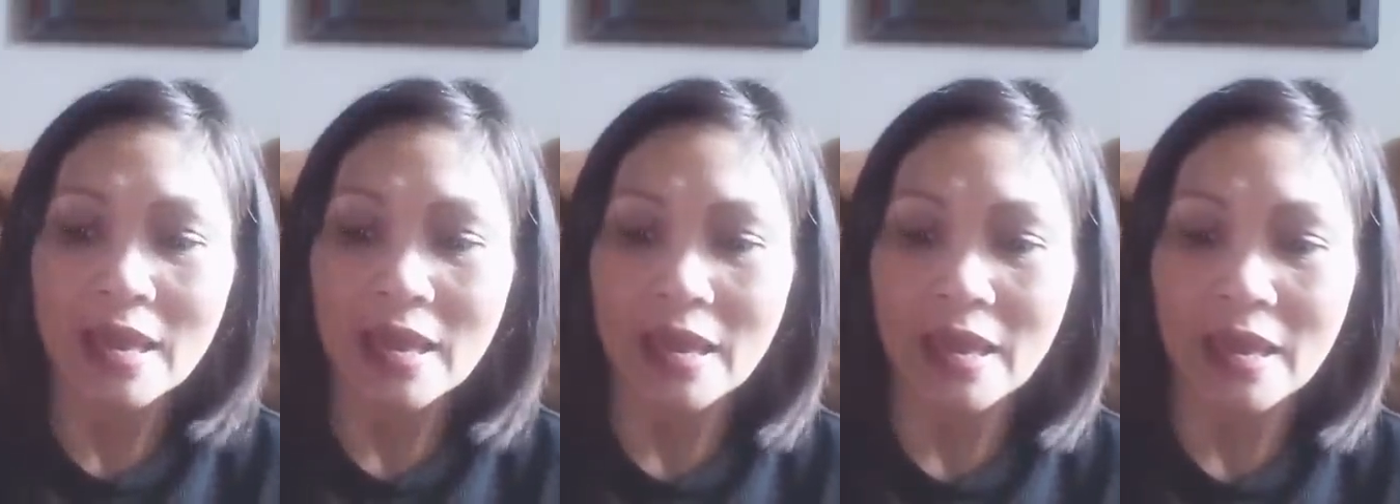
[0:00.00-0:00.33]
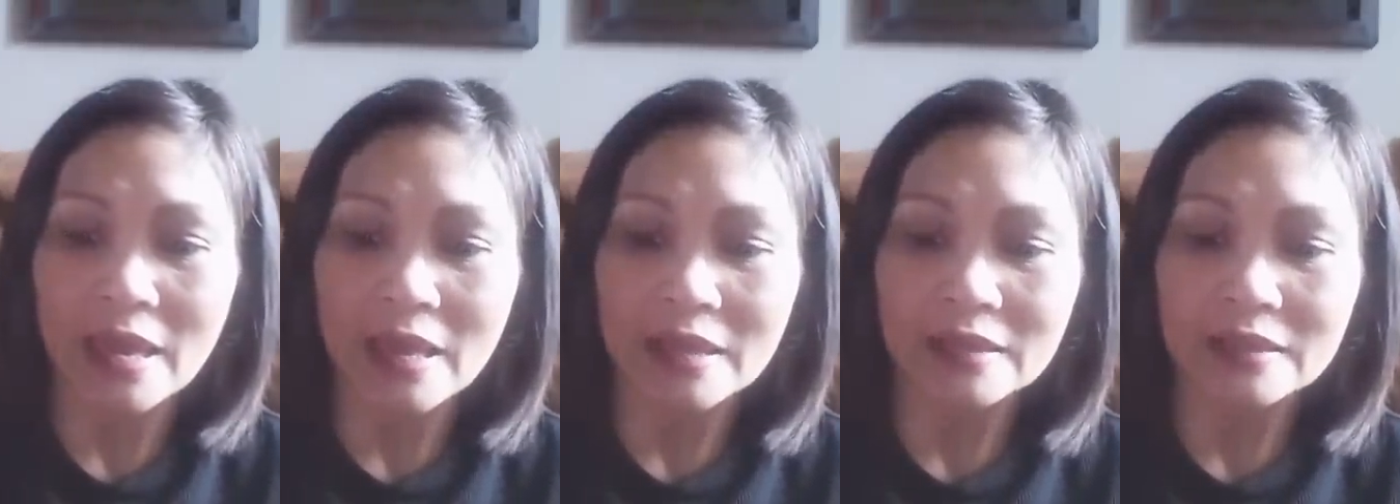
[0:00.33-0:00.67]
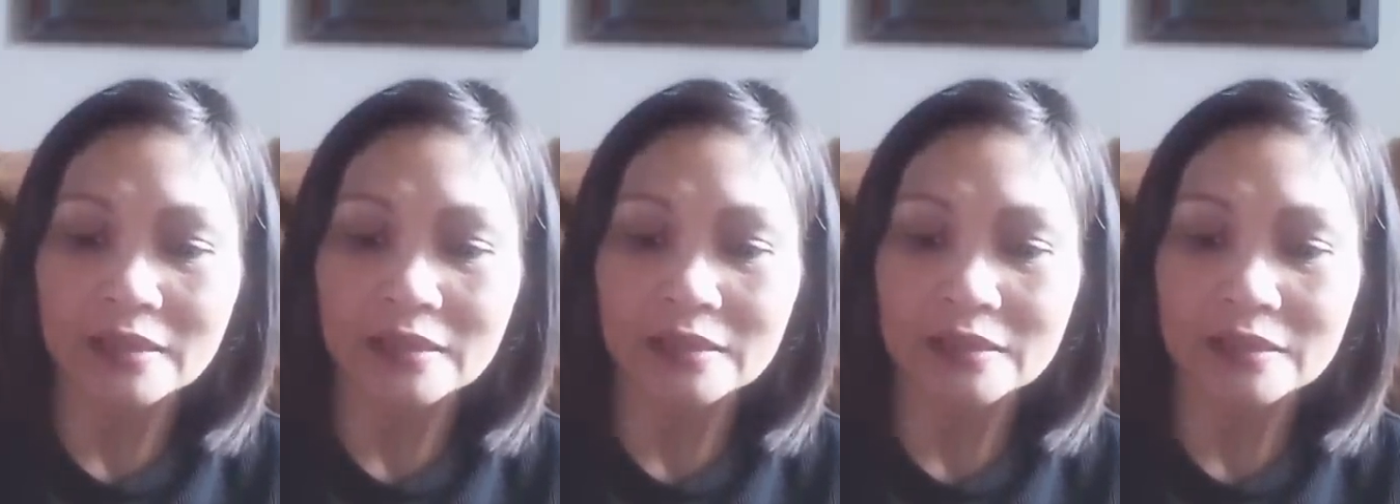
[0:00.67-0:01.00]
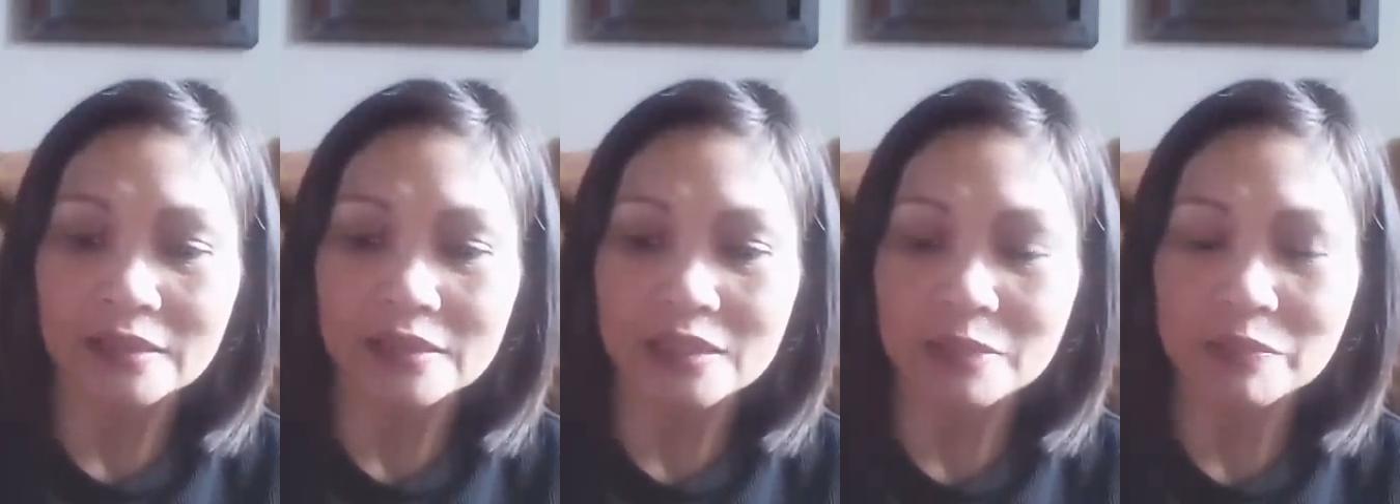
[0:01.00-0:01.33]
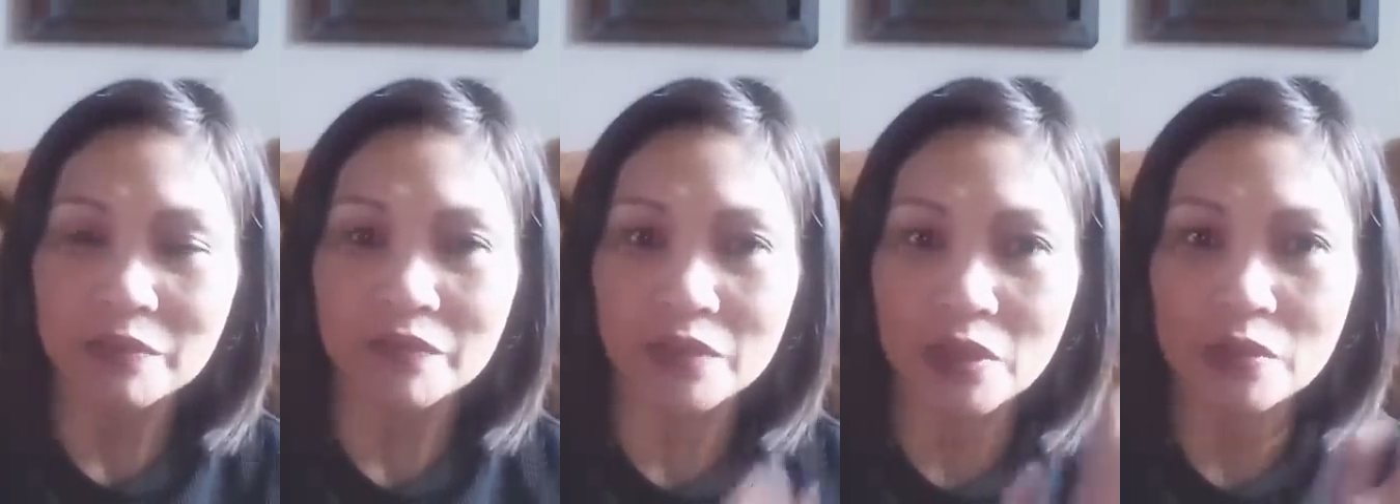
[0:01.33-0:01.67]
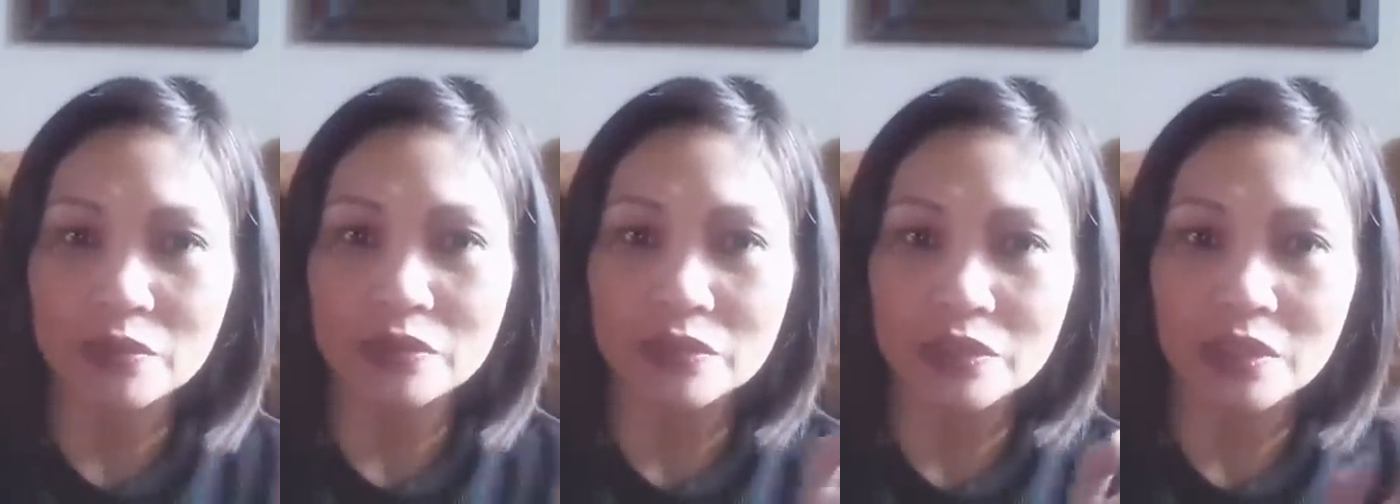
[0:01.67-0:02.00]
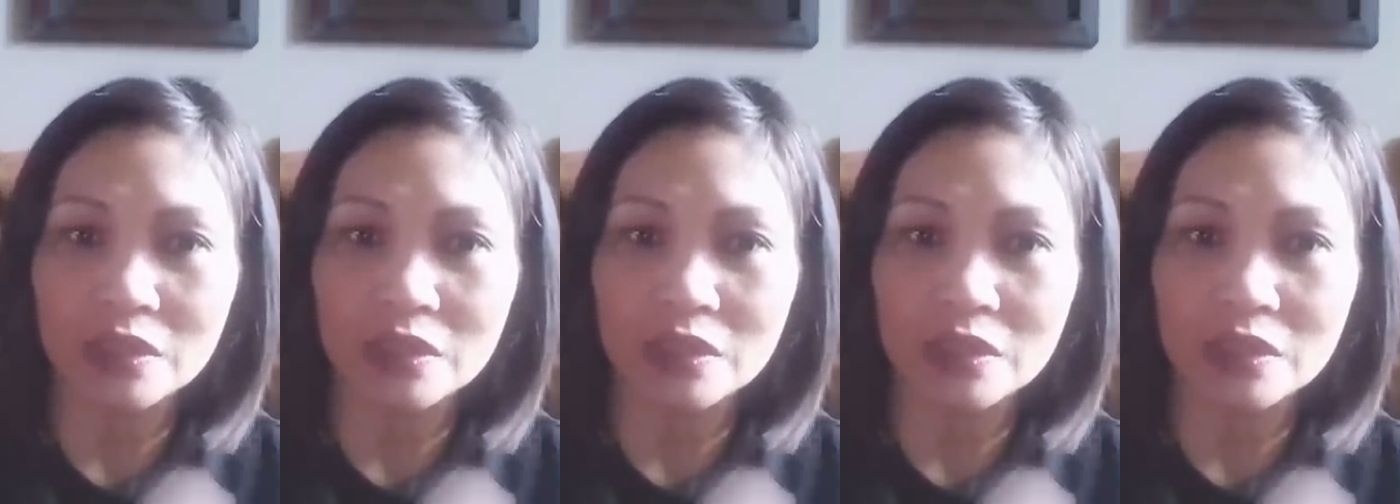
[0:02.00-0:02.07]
and some of those